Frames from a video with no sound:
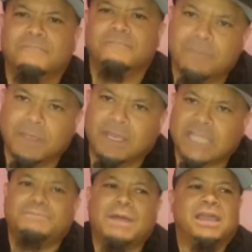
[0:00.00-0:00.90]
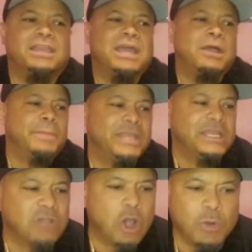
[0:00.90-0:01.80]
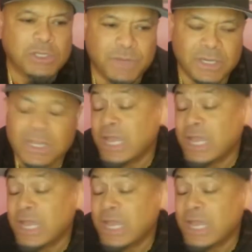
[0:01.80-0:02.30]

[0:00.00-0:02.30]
And that's always been,